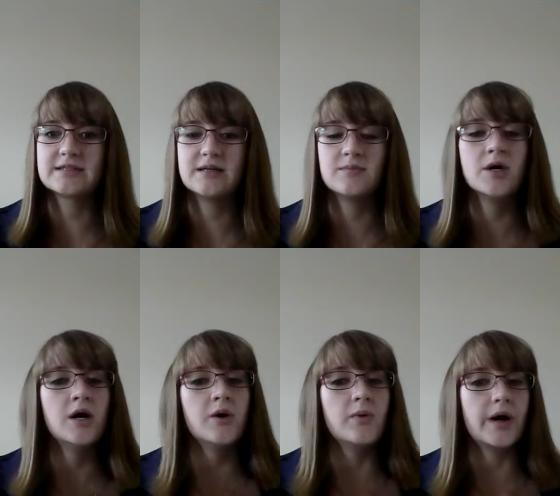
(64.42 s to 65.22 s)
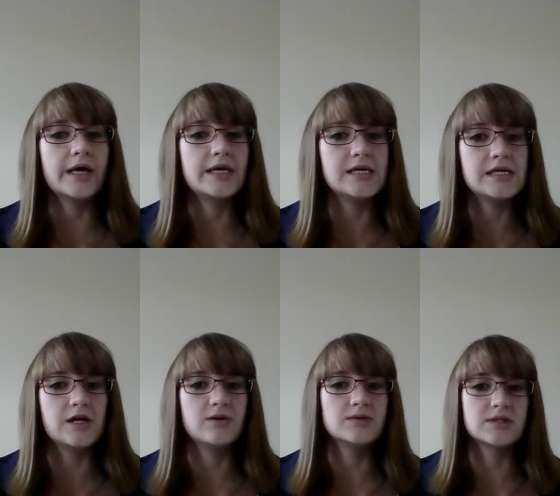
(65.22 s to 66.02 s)
him what he
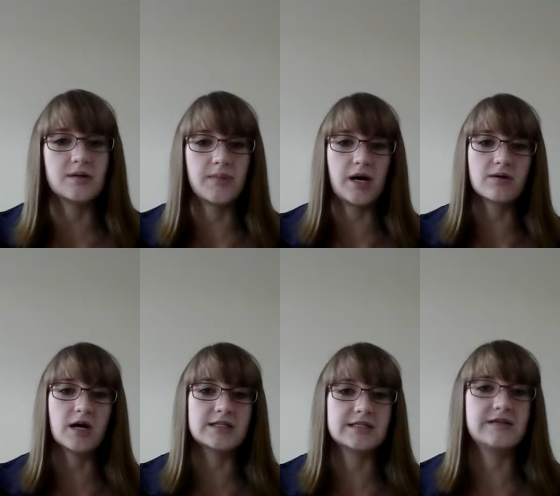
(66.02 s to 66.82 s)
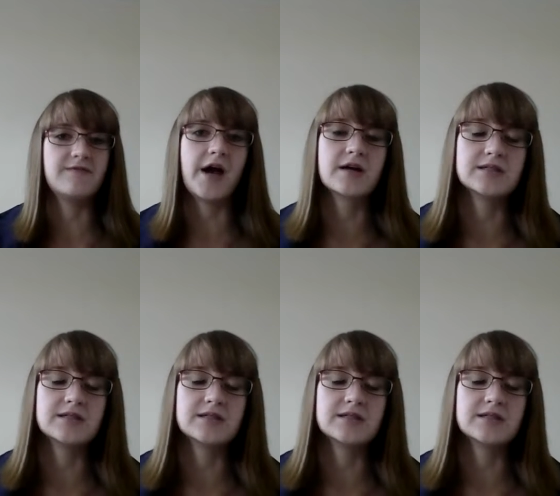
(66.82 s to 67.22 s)
knows about cause and effect